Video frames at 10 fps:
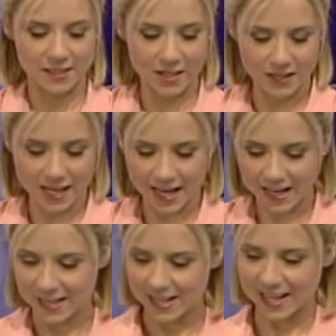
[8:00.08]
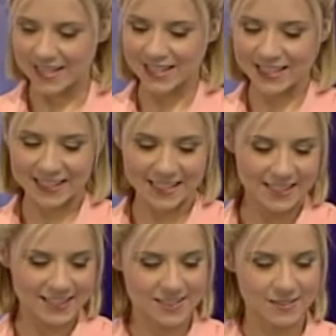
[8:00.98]
can go there, and the
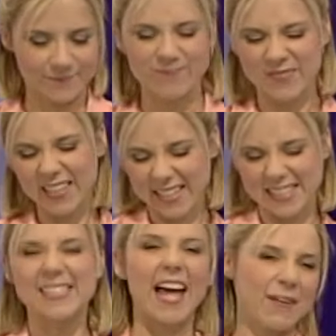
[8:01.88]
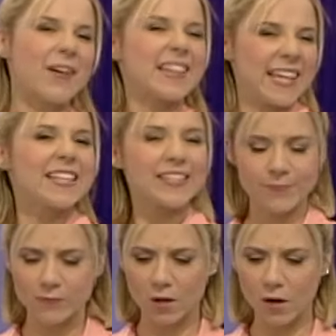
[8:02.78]
geese there, I think.
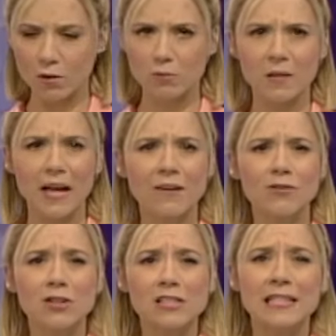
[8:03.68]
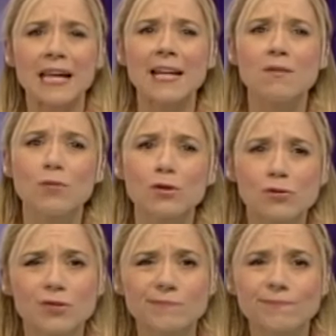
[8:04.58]
Oh, but I haven't got any animals.